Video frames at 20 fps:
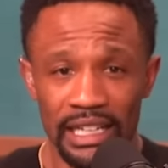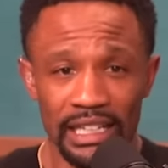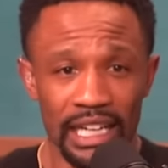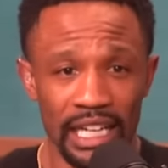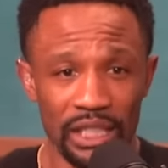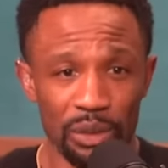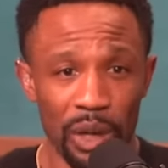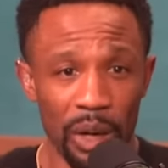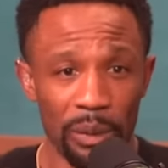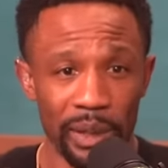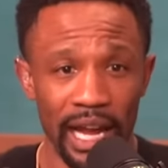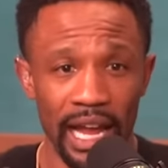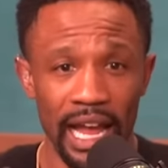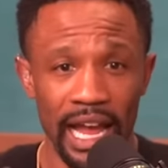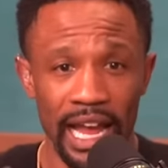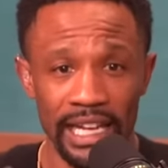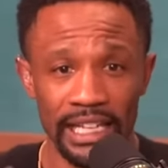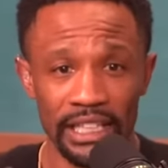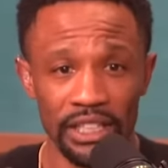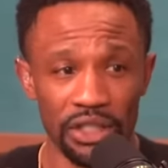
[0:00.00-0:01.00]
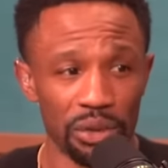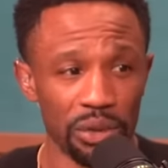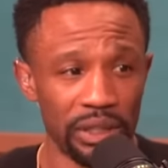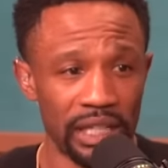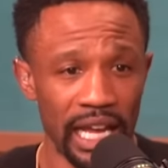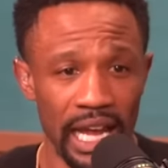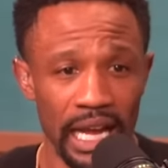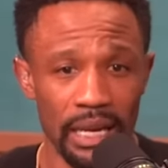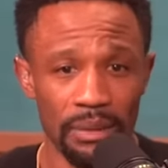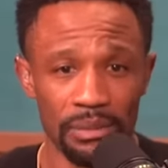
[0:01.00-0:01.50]
That's why we got 82
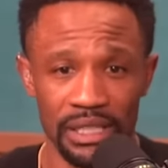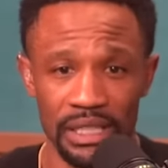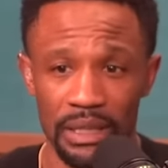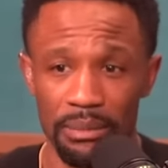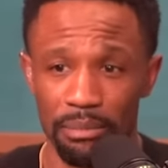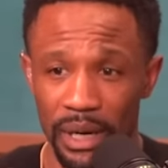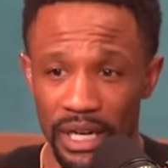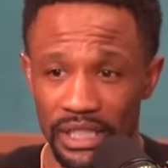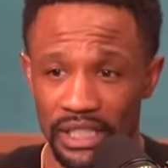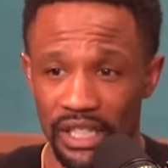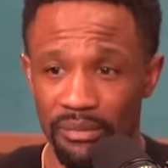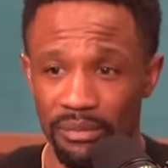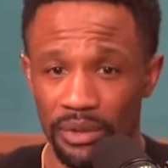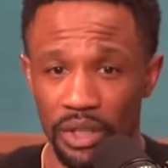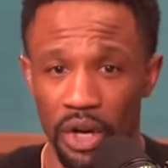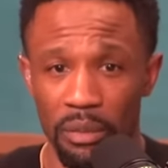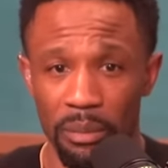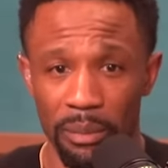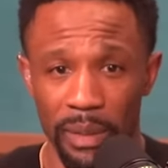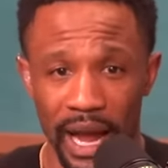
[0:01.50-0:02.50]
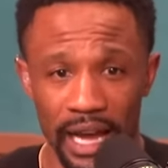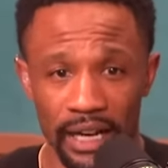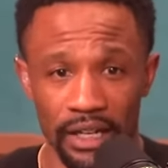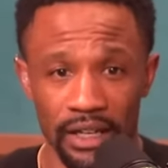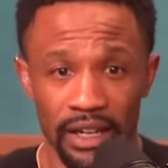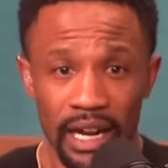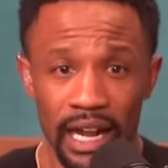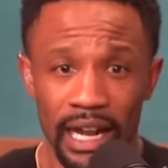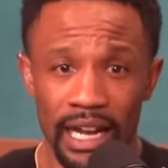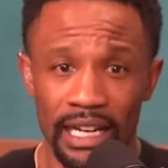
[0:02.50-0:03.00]
games and a yeah. bunch of them don't
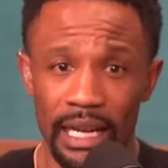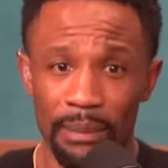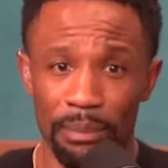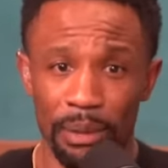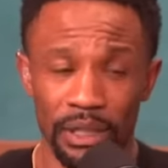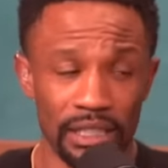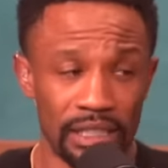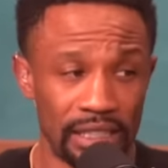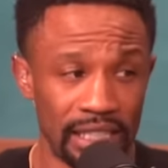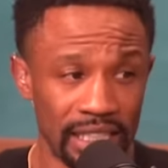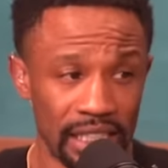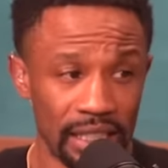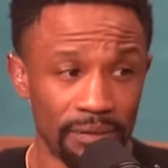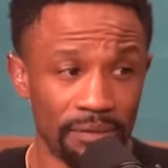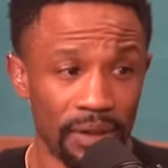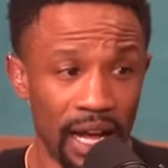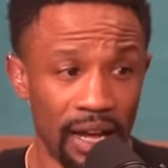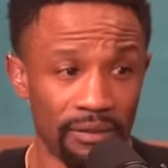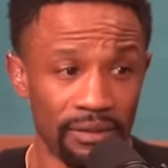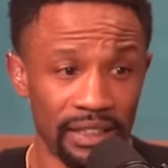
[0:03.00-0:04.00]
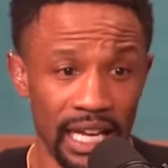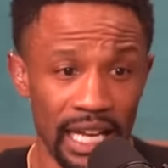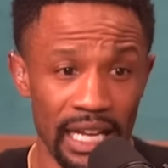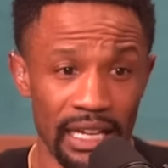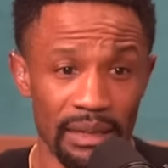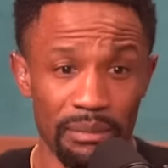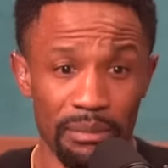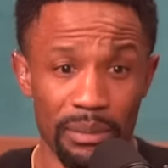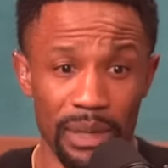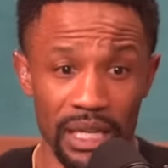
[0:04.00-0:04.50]
matter. And they put a 65
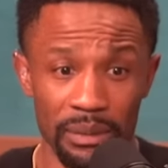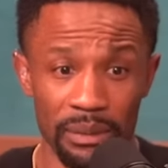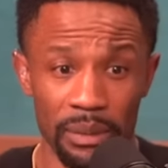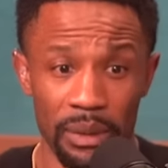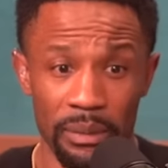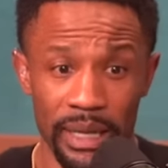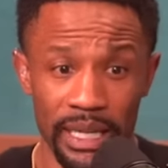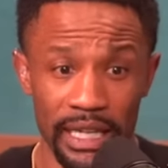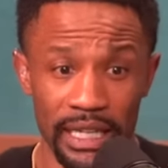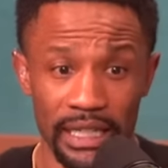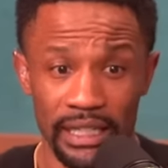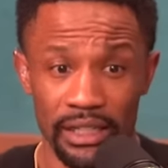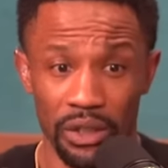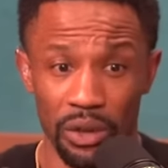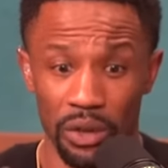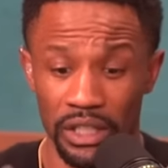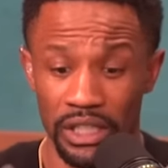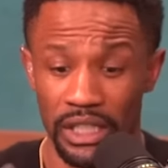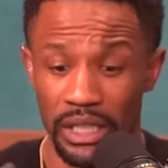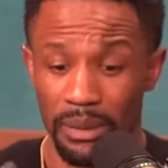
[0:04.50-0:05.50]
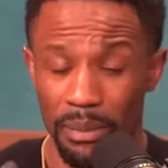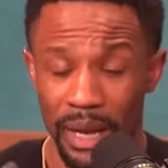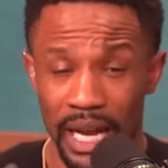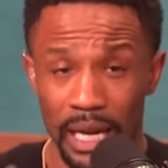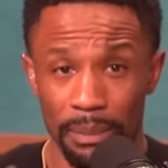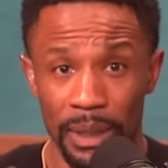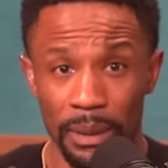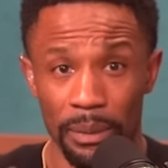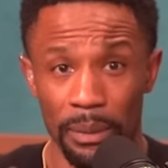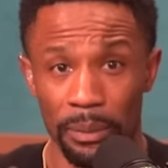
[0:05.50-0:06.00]
game minimum in in order to
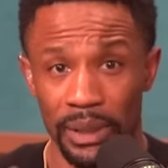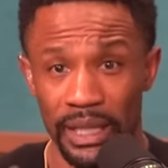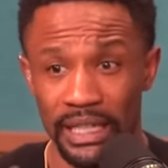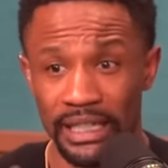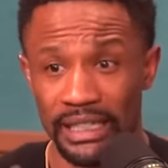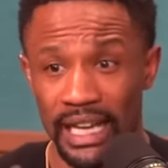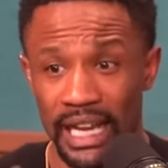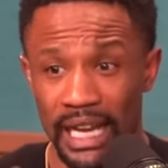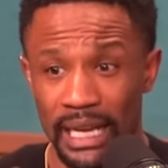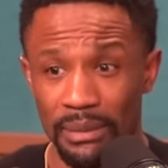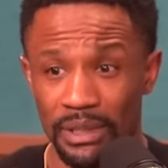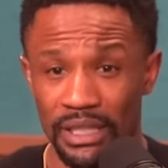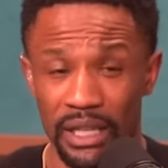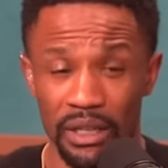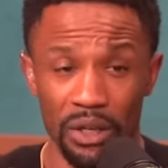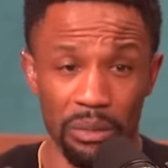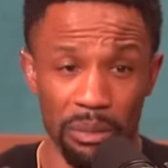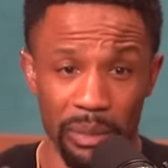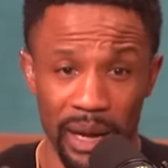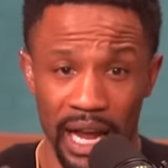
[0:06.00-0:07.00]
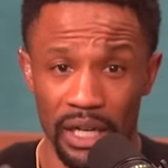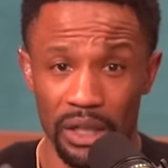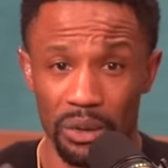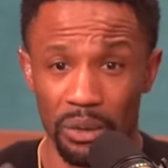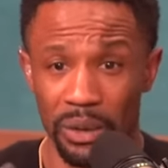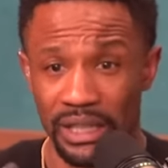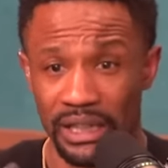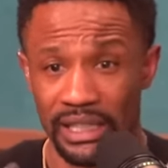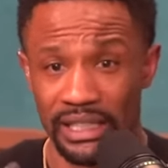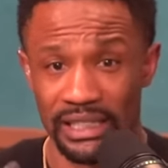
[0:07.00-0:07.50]
make people play games that don't matter
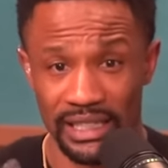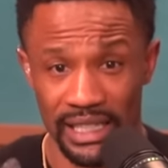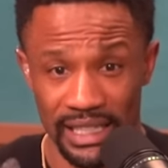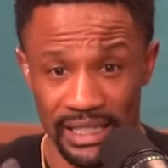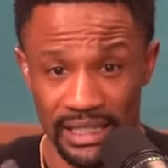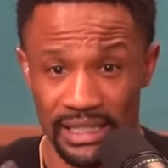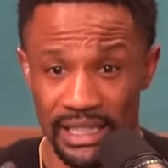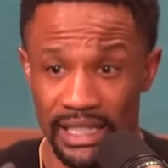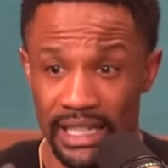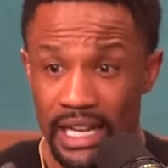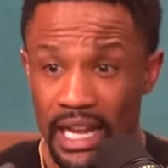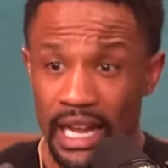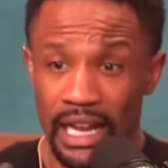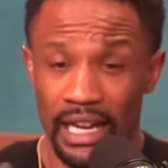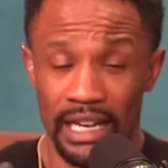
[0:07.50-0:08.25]
with intensity.